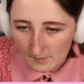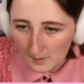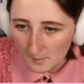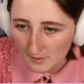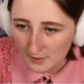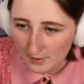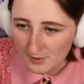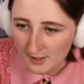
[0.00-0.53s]

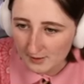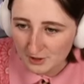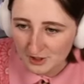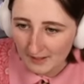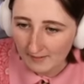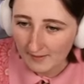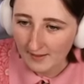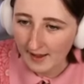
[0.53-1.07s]
But don't tell
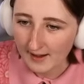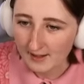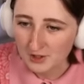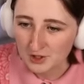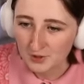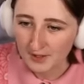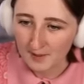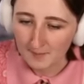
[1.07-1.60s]
Shella that, because
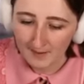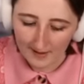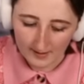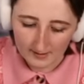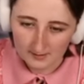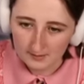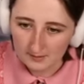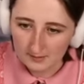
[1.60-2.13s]
she'll get mad.